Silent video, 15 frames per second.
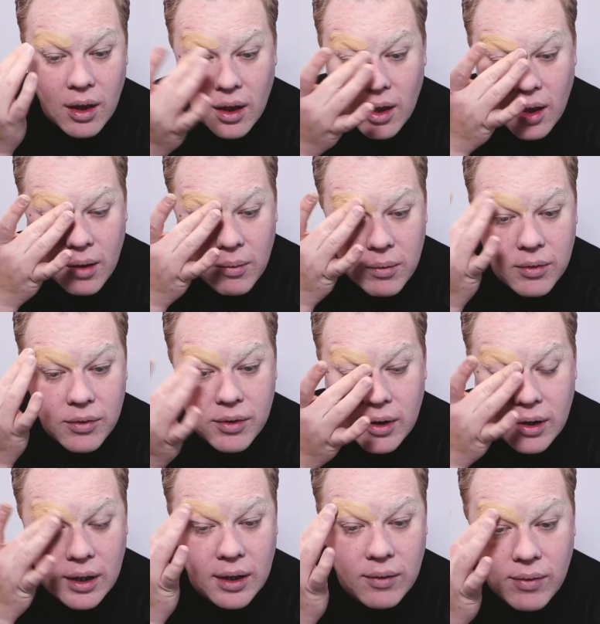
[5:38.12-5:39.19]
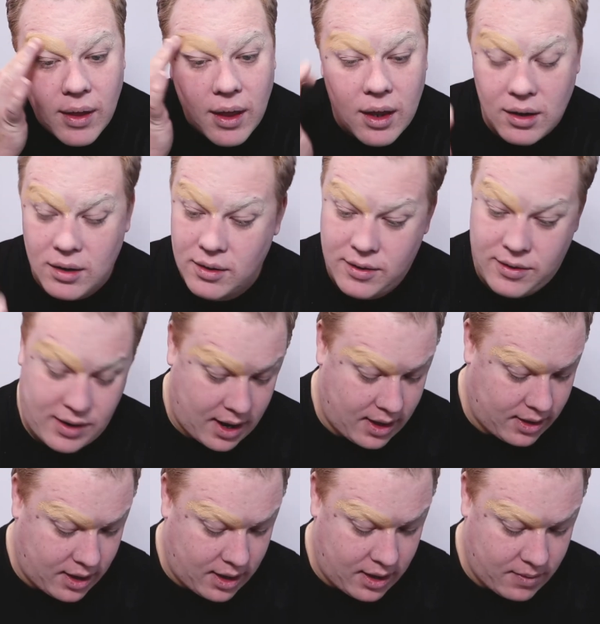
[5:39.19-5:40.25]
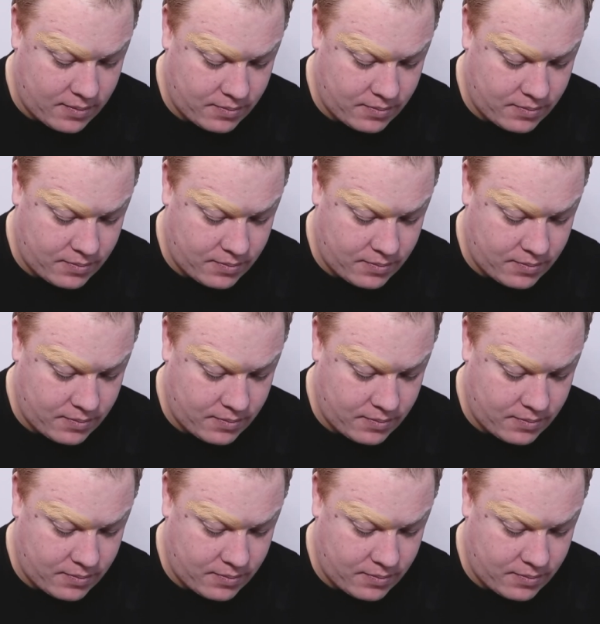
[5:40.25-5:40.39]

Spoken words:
And we're just going to leave that set there.